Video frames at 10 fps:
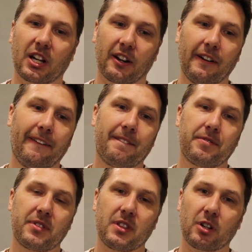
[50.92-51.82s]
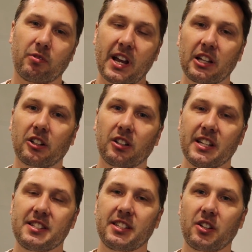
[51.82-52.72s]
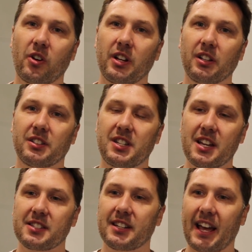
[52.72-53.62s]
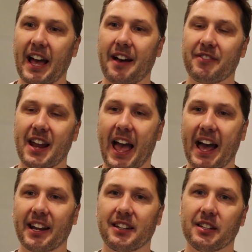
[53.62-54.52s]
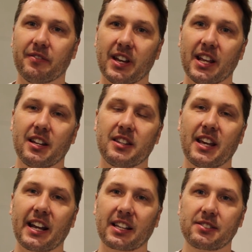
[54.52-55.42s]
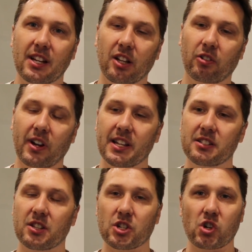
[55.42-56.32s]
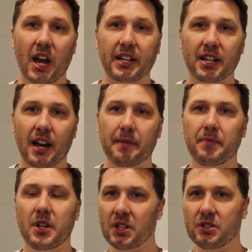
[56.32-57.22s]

here. The regular linseed oil doesn't have an additive in it that accelerates the dry time.